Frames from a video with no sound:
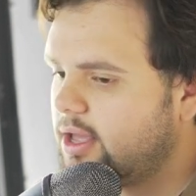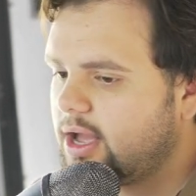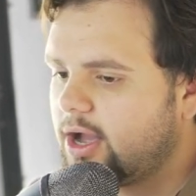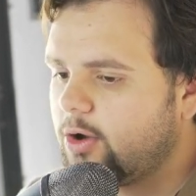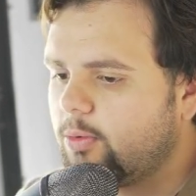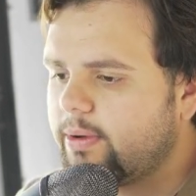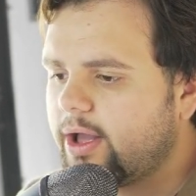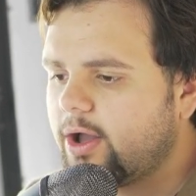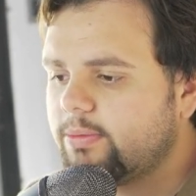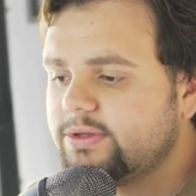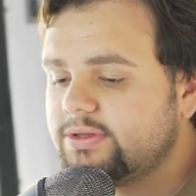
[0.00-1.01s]
I hope I
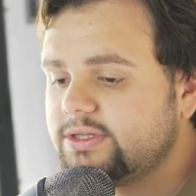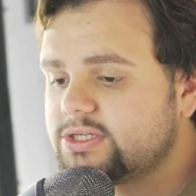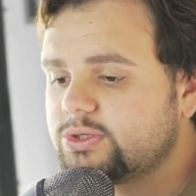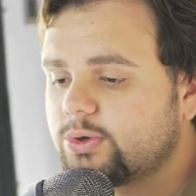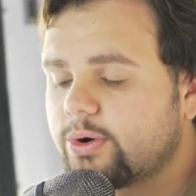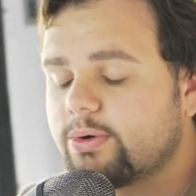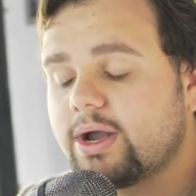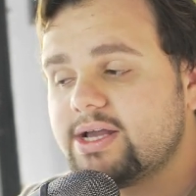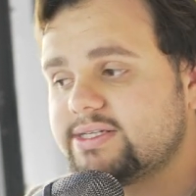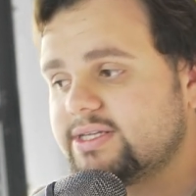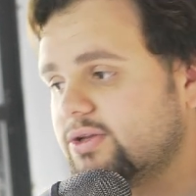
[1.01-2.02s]
helped you in this tutorial
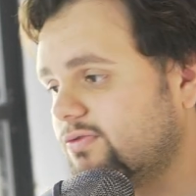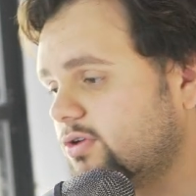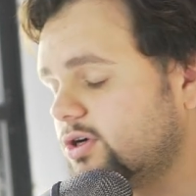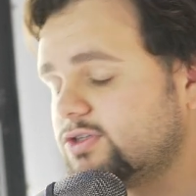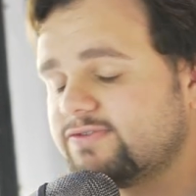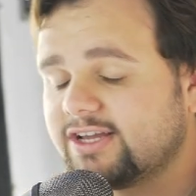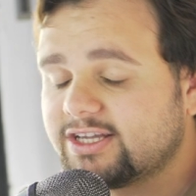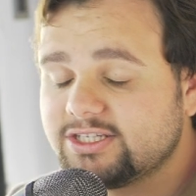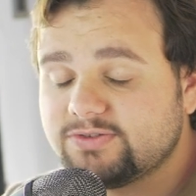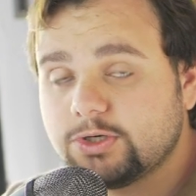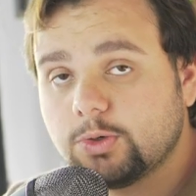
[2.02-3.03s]
guys and of course if you like
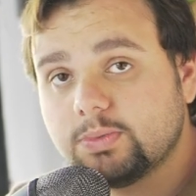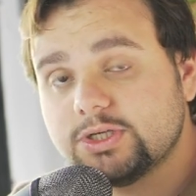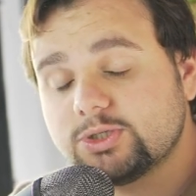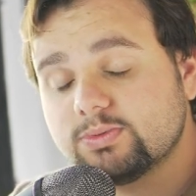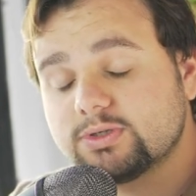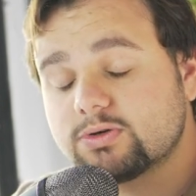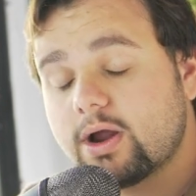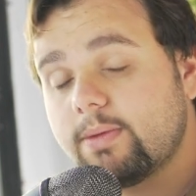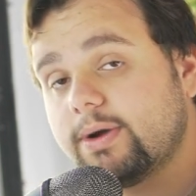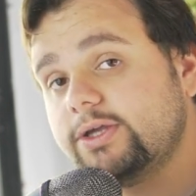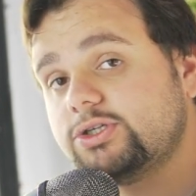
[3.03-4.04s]
this video please
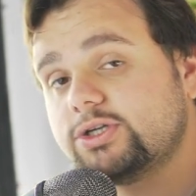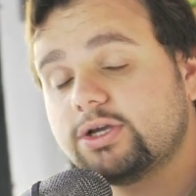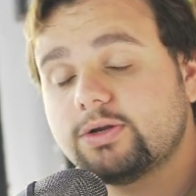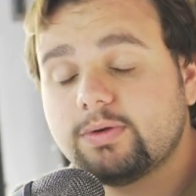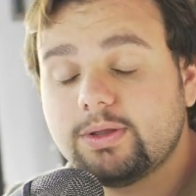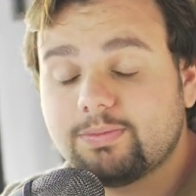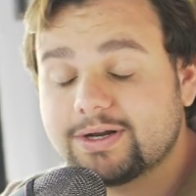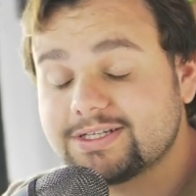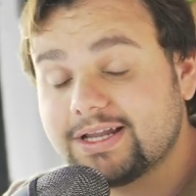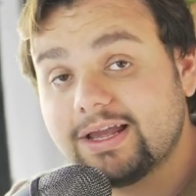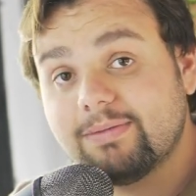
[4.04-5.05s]
subscribe my channel and
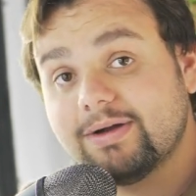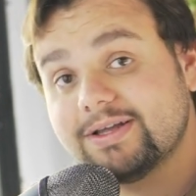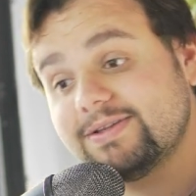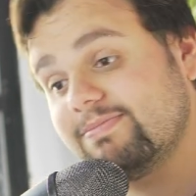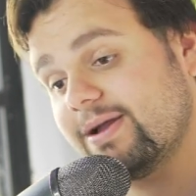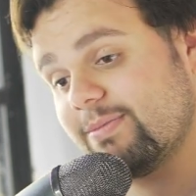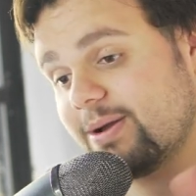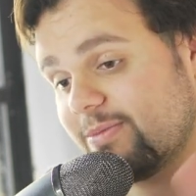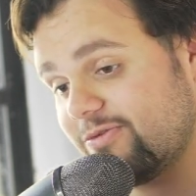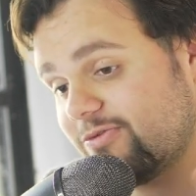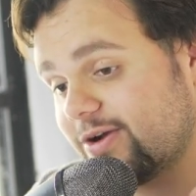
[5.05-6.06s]
press like button. Bye bye
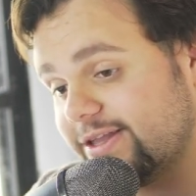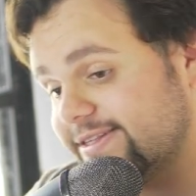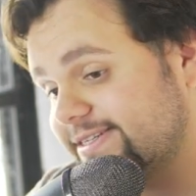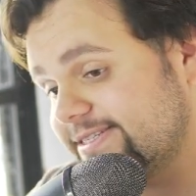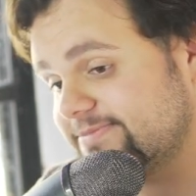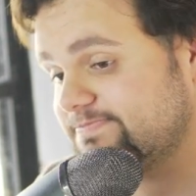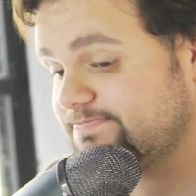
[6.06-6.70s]
my friends.